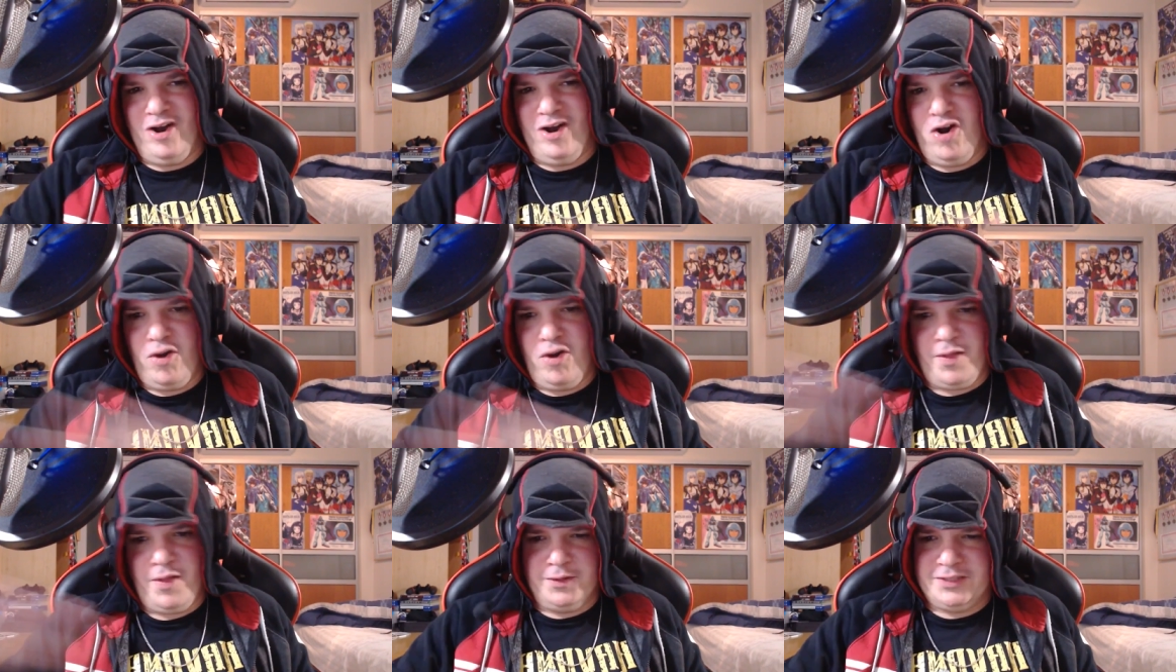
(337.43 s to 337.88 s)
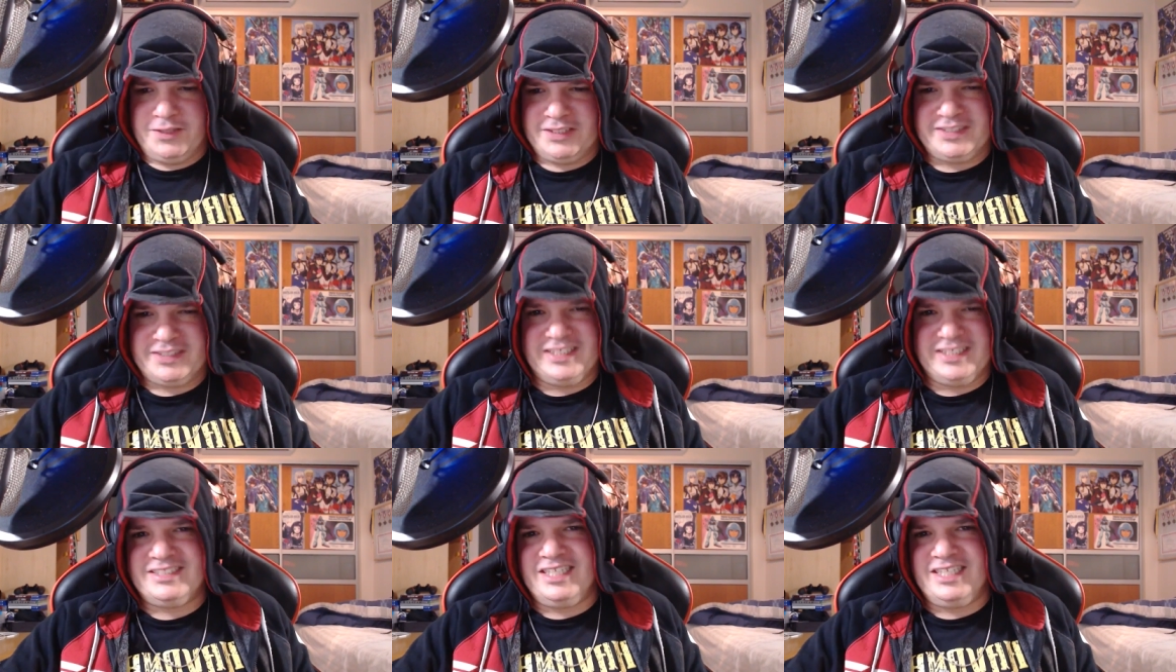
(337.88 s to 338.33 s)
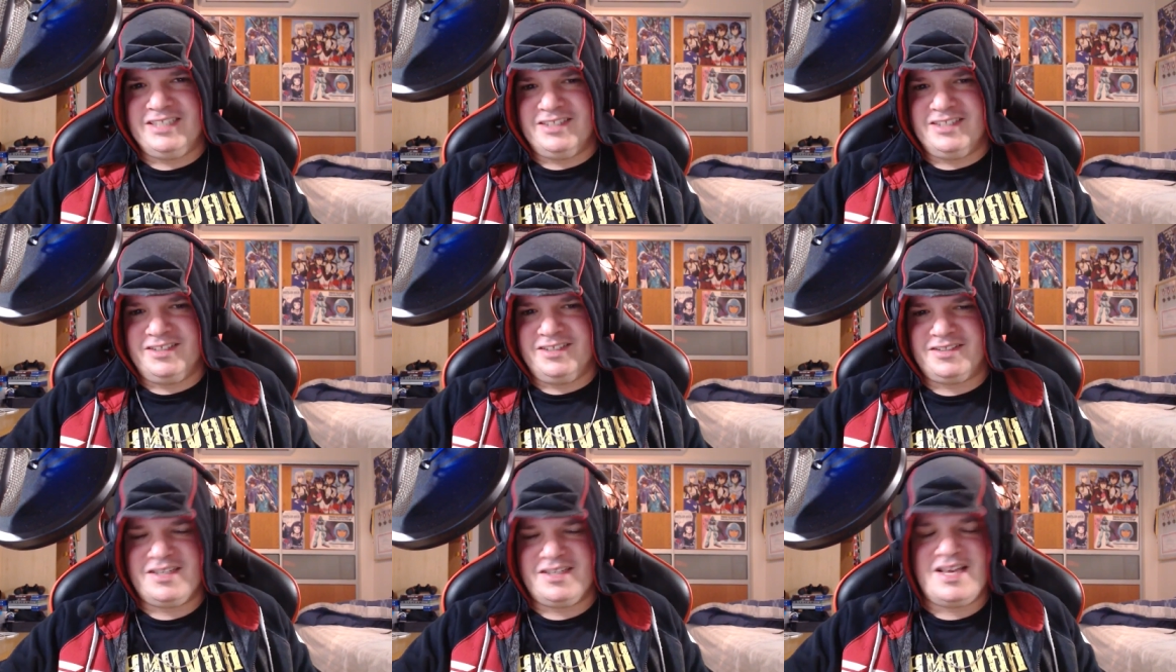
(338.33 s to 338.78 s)
all the other 16
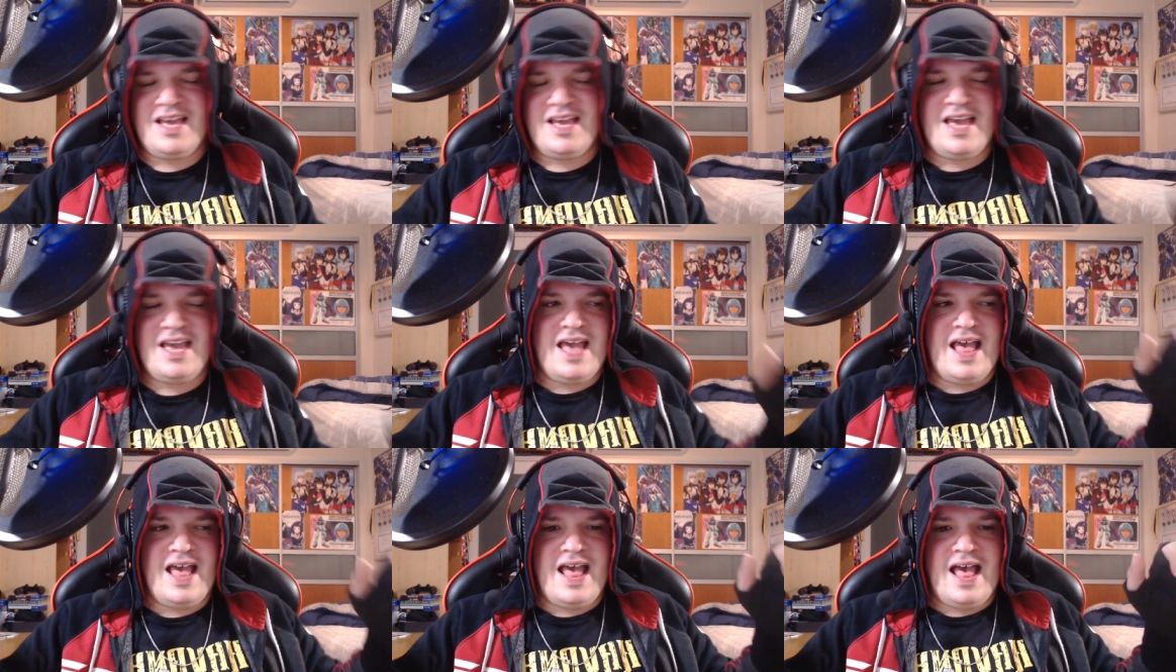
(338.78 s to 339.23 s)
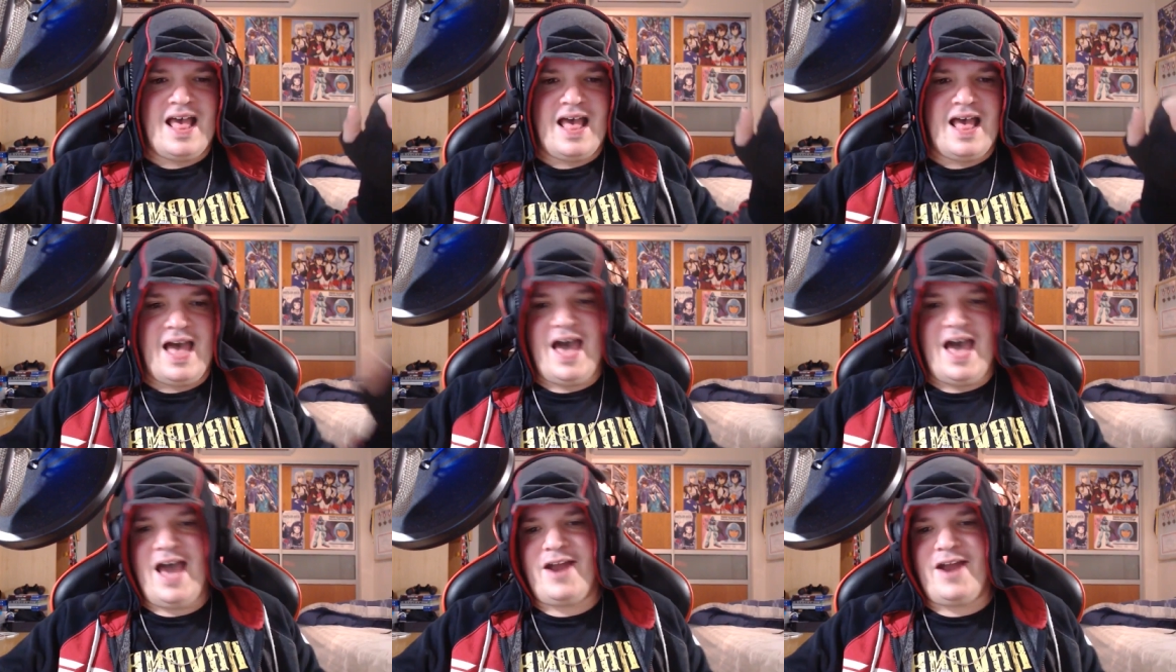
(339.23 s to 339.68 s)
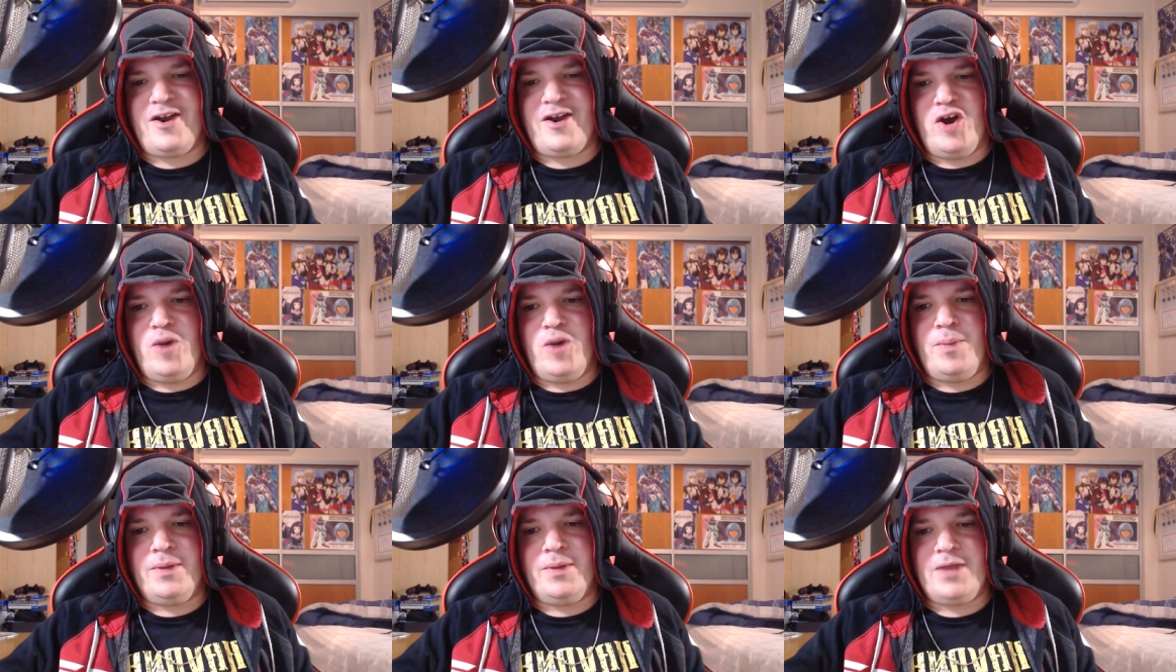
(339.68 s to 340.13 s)
seasons. I don't
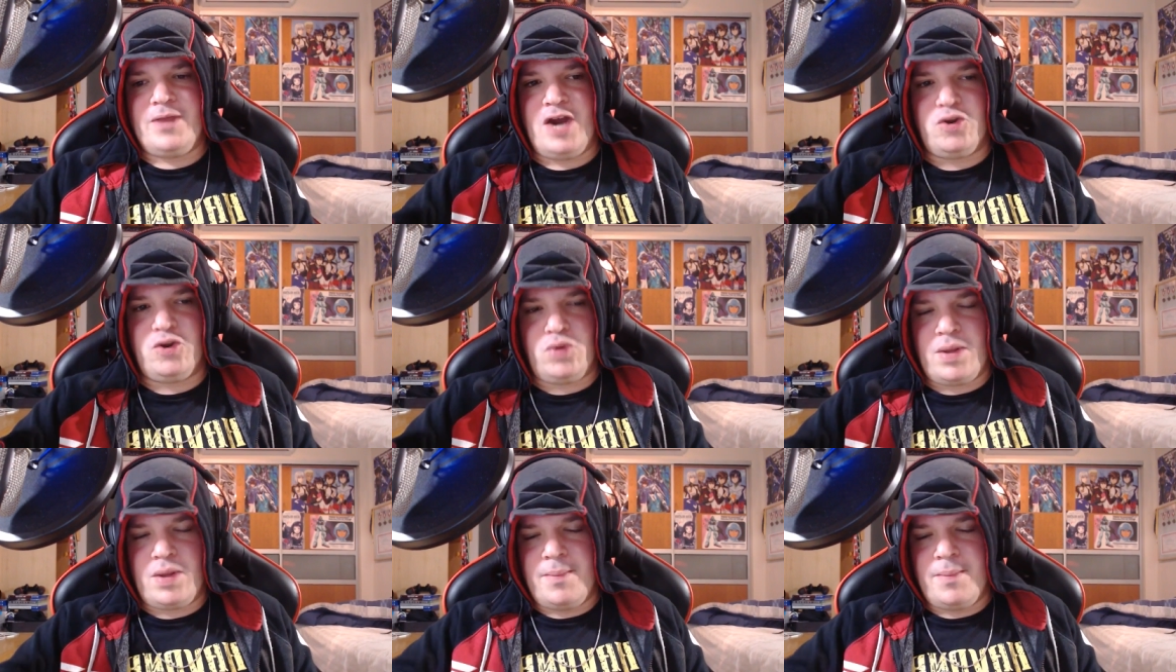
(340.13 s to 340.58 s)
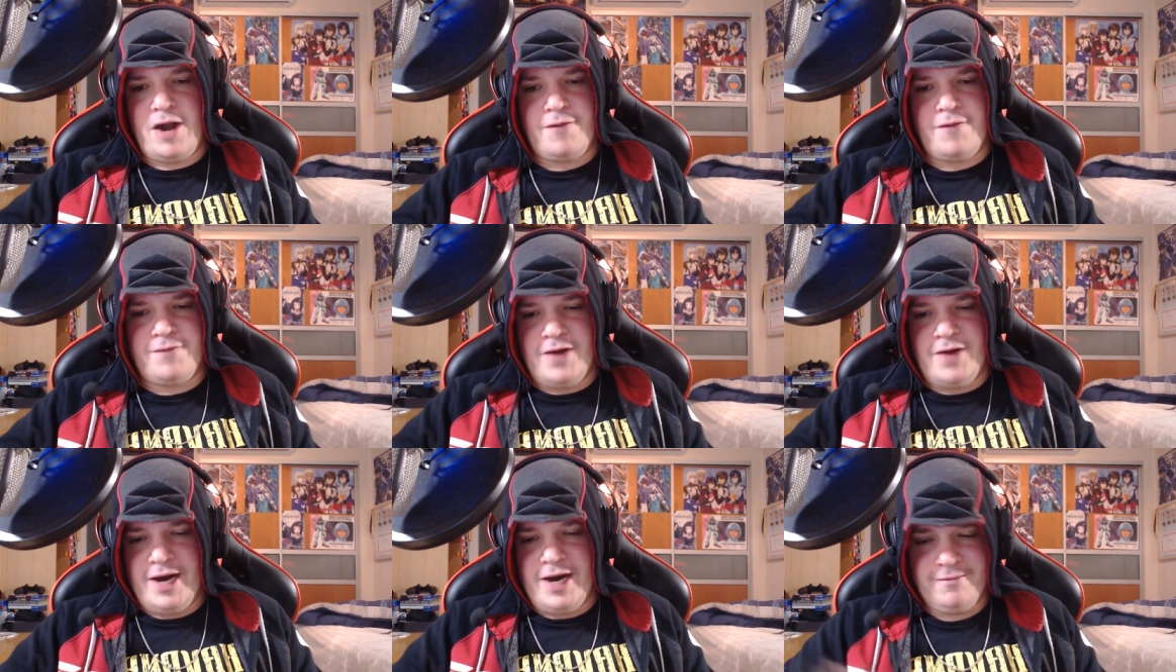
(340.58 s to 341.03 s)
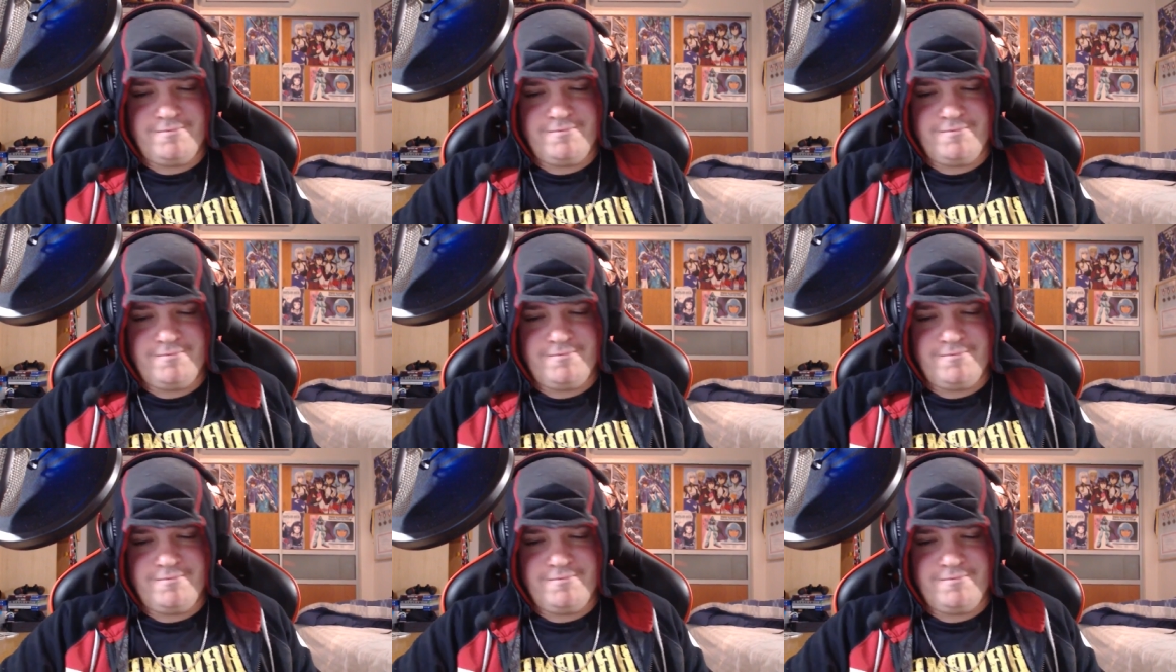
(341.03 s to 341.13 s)
know, but they are doing a marathon.